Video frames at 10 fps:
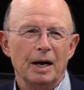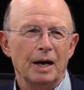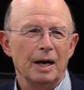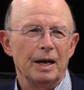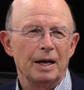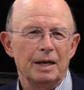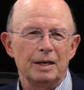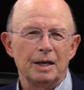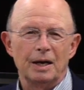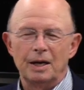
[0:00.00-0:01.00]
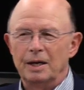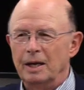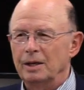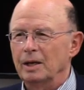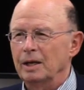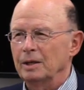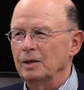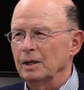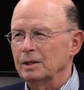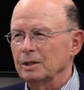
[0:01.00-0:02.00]
Uh, and, uh, and,
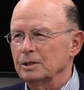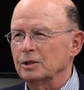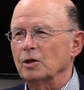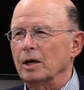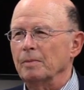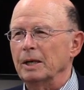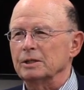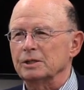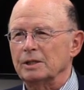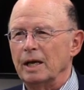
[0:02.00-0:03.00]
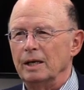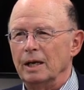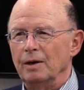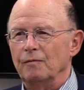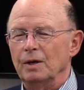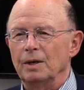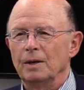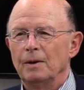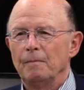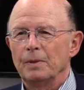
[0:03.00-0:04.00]
and to talk about a state having
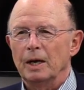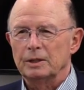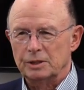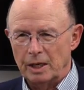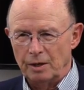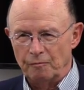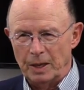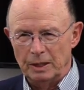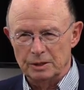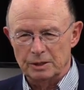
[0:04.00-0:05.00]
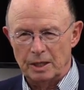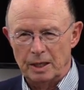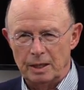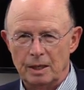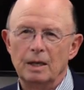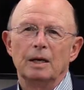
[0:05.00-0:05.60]
a state of Palestine